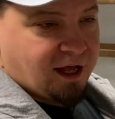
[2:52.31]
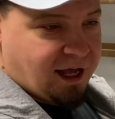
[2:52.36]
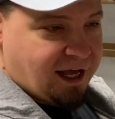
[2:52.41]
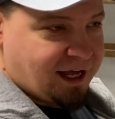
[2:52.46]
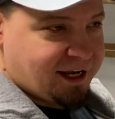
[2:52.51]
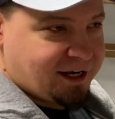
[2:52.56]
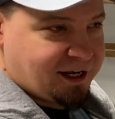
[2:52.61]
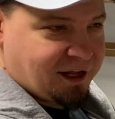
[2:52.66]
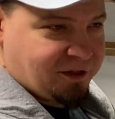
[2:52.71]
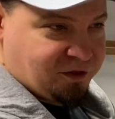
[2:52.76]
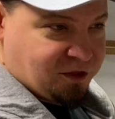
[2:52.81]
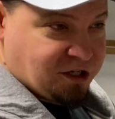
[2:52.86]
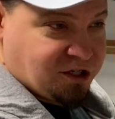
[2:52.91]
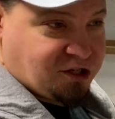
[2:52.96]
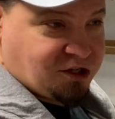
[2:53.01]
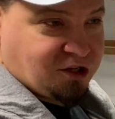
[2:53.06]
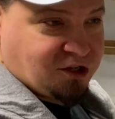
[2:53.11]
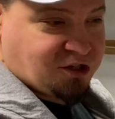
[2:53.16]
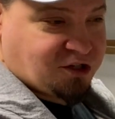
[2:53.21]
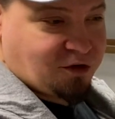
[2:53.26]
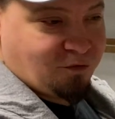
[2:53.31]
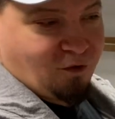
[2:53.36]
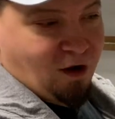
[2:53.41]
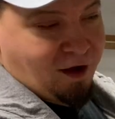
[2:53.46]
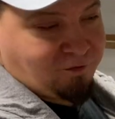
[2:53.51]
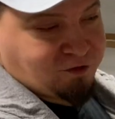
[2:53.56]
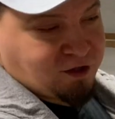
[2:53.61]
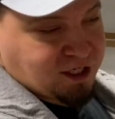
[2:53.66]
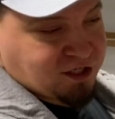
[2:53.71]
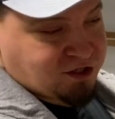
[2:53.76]
And this just
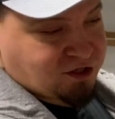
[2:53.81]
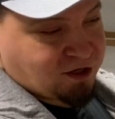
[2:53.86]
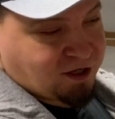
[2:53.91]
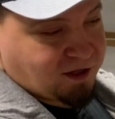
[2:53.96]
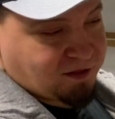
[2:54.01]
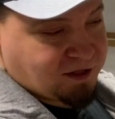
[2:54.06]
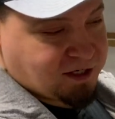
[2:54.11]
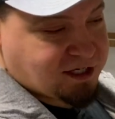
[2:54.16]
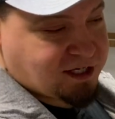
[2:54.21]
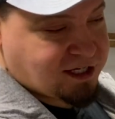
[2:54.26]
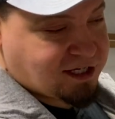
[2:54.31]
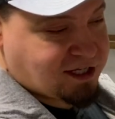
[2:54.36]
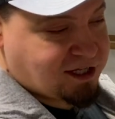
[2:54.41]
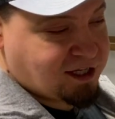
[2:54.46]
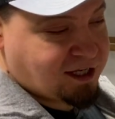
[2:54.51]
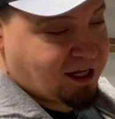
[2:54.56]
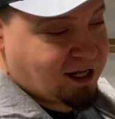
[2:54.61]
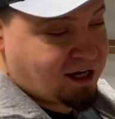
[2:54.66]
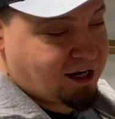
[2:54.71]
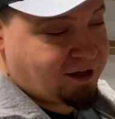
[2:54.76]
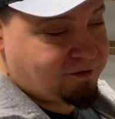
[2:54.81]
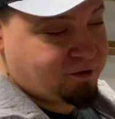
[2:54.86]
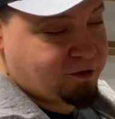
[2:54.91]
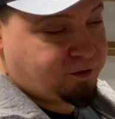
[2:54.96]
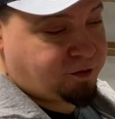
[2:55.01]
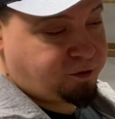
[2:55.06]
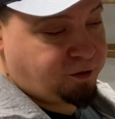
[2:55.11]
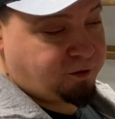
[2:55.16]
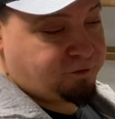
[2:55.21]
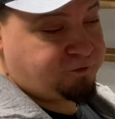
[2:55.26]
arrived yesterday. This is the
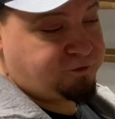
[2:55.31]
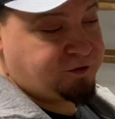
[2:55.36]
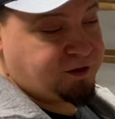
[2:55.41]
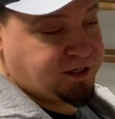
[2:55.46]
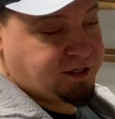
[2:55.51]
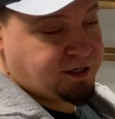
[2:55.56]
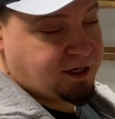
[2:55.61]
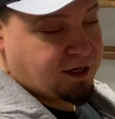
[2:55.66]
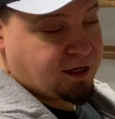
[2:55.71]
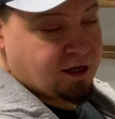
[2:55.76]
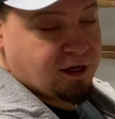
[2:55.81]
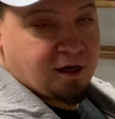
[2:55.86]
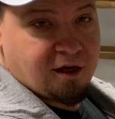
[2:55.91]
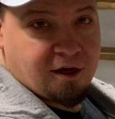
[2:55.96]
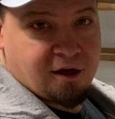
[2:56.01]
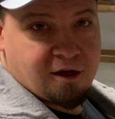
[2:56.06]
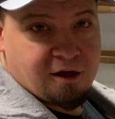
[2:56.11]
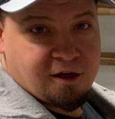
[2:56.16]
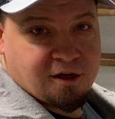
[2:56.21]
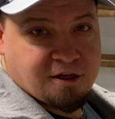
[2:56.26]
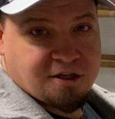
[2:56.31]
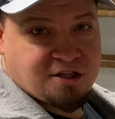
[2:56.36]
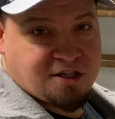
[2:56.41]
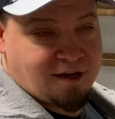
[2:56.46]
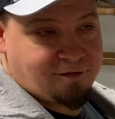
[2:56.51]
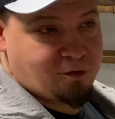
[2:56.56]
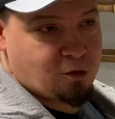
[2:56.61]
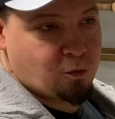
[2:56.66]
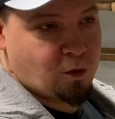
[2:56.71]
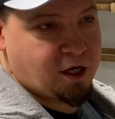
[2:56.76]
11 feet
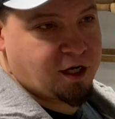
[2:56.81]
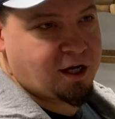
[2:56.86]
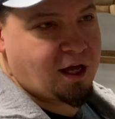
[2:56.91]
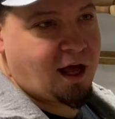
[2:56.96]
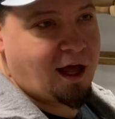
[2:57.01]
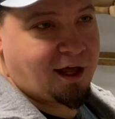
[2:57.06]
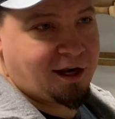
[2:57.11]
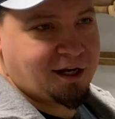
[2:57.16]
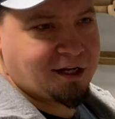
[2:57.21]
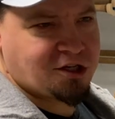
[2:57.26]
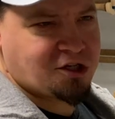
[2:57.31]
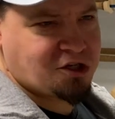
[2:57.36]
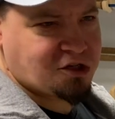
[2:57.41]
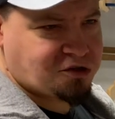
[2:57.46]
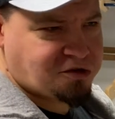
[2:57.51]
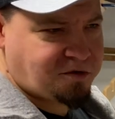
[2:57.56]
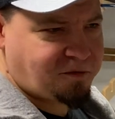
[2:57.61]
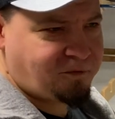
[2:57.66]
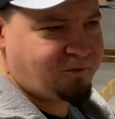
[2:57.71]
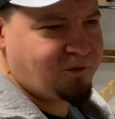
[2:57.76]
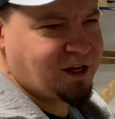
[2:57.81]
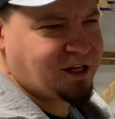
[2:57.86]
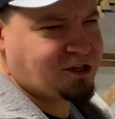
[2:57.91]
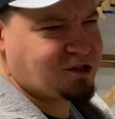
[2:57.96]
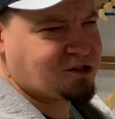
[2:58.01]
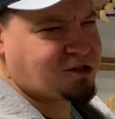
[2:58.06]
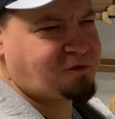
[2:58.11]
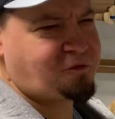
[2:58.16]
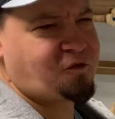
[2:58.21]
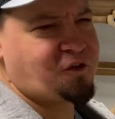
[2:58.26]
7-weight, and it
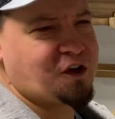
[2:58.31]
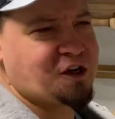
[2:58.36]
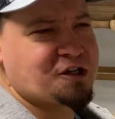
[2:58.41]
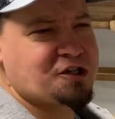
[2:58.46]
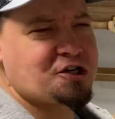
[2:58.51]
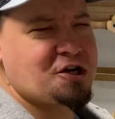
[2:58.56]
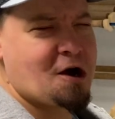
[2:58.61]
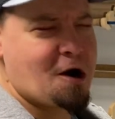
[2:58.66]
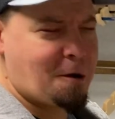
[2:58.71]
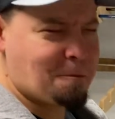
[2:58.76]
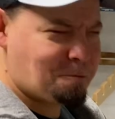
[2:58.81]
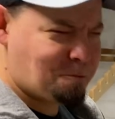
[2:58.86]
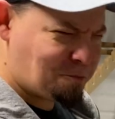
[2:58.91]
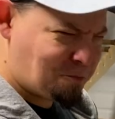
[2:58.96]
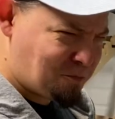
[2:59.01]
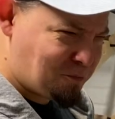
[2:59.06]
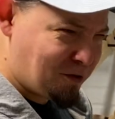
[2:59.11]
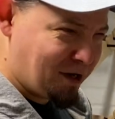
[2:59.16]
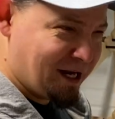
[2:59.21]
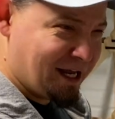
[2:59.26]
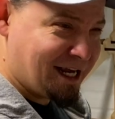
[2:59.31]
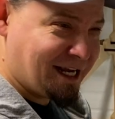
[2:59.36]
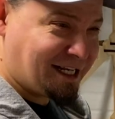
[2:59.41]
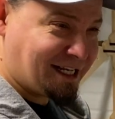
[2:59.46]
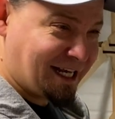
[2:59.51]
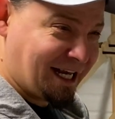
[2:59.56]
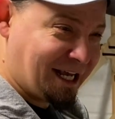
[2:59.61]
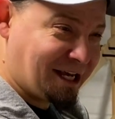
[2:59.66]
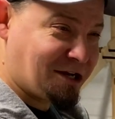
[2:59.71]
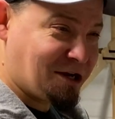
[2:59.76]
just feels
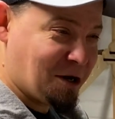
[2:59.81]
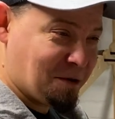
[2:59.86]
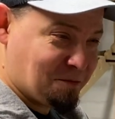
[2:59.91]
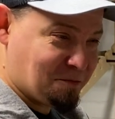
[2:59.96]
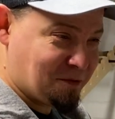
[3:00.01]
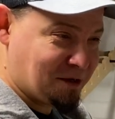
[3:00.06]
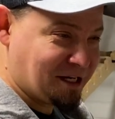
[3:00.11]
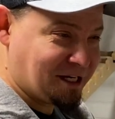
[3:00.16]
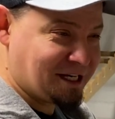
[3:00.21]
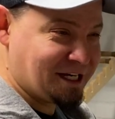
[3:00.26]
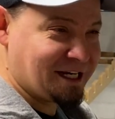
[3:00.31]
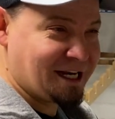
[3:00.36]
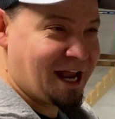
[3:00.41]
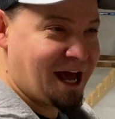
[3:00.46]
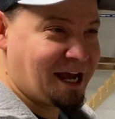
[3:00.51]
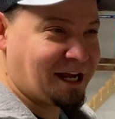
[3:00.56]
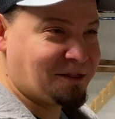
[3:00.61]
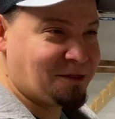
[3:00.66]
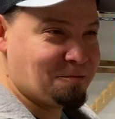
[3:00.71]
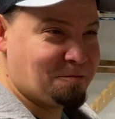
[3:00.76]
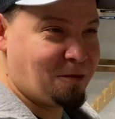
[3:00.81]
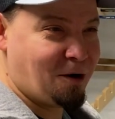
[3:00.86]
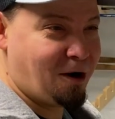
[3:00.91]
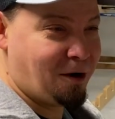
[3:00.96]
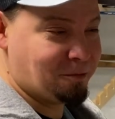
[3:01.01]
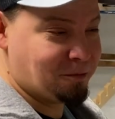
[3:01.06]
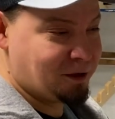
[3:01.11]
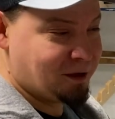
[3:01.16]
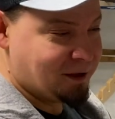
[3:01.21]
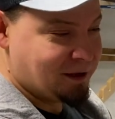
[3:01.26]
completely like the
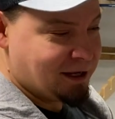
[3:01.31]
bomb.